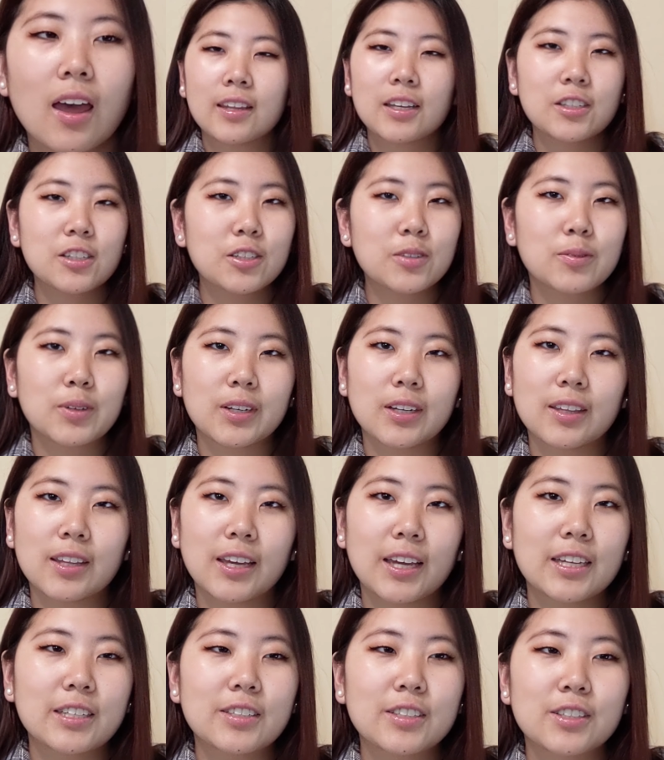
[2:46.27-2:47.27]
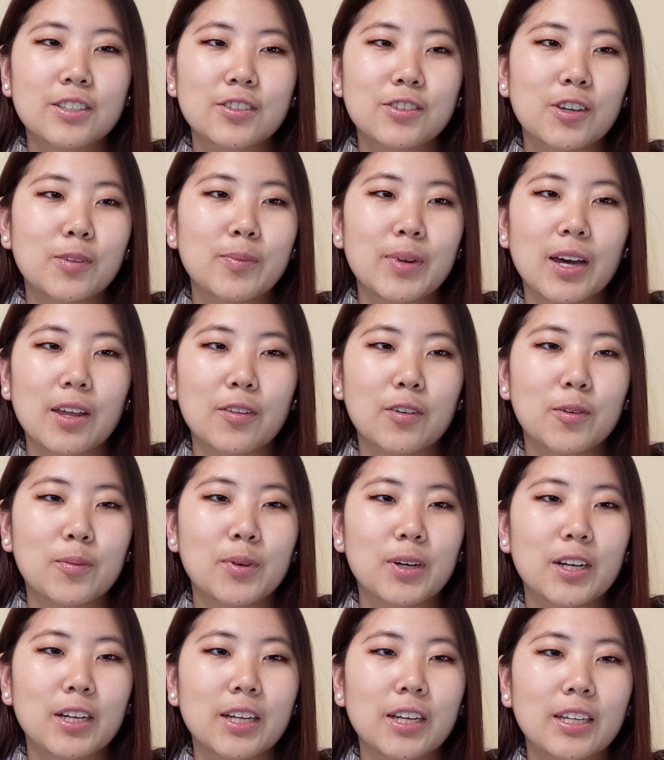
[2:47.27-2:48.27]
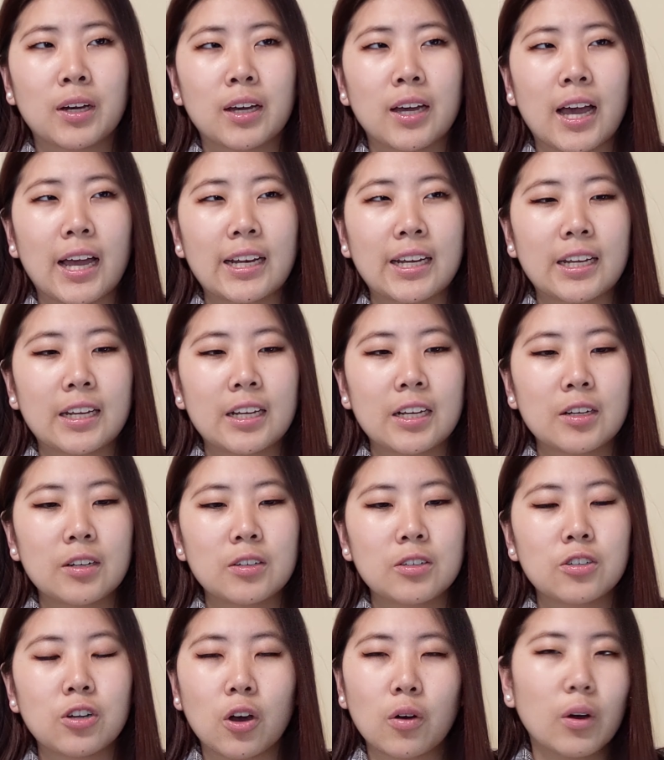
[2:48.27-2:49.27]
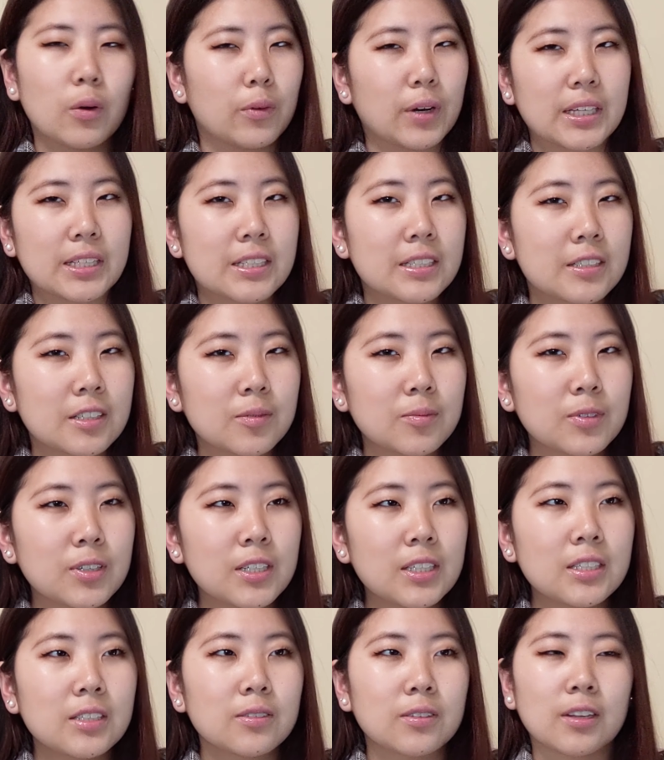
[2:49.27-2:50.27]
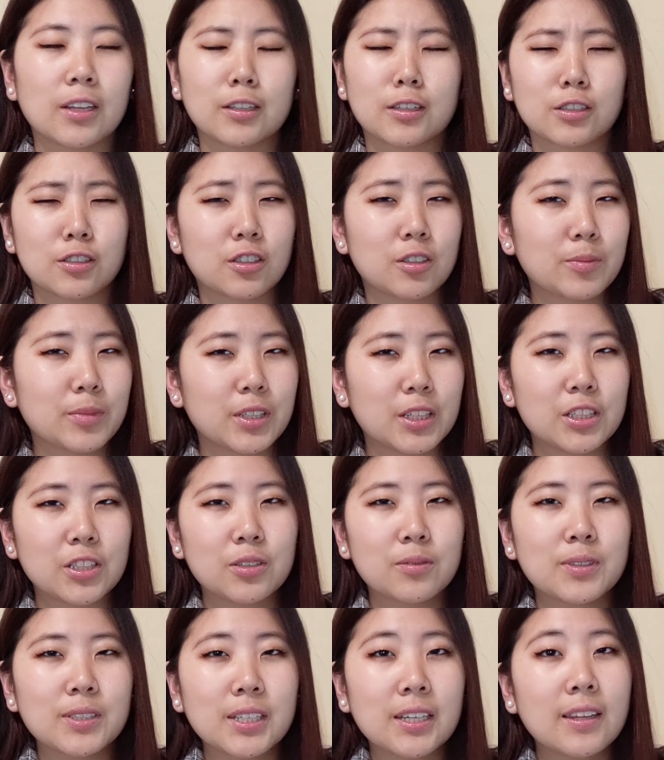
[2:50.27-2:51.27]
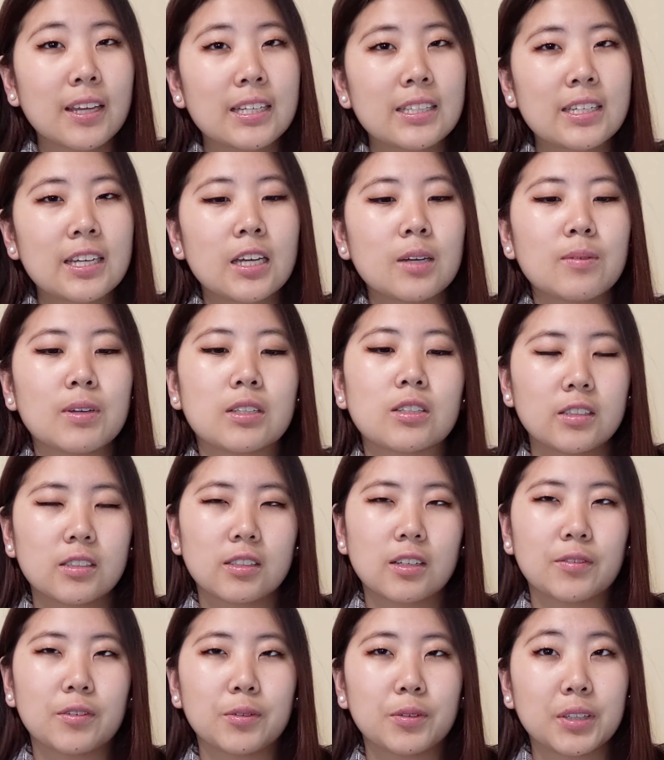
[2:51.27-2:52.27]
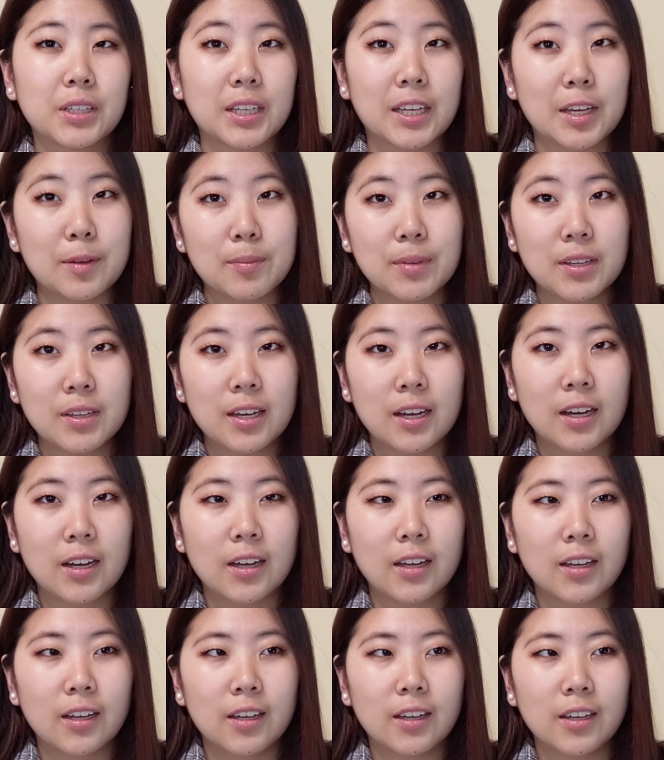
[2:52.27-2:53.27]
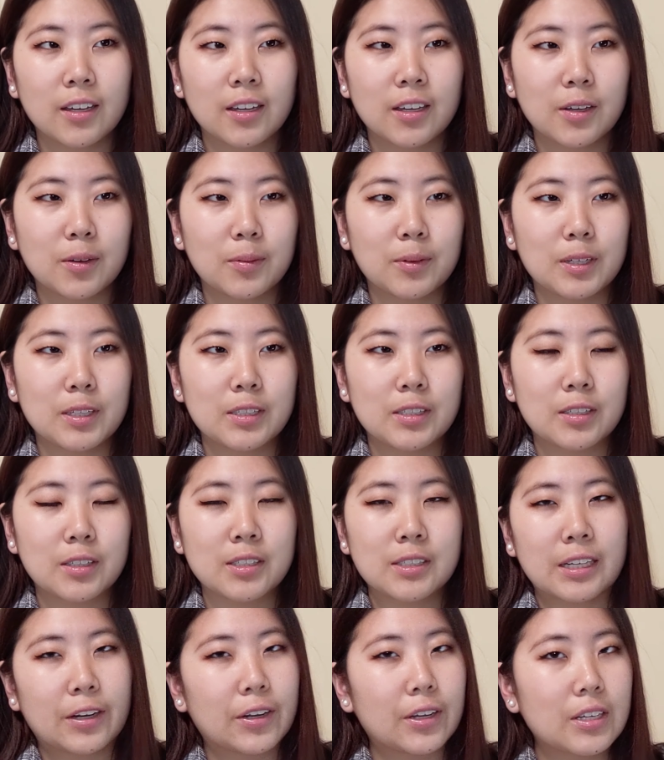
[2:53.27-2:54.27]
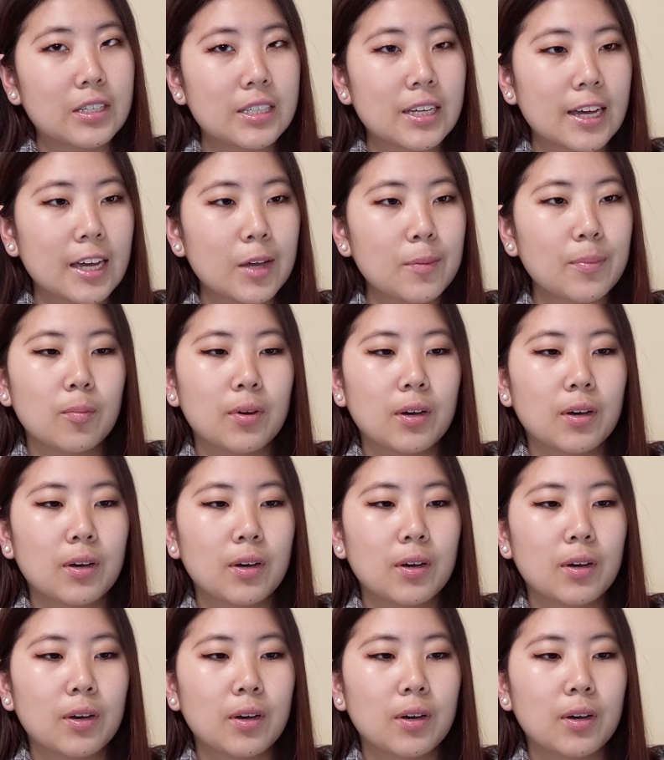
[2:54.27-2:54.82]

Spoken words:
They just wanted the answers to our math homework. But I didn't know what racism was or like discrimination was at that time, and it just never really hit me that it was a stereotype.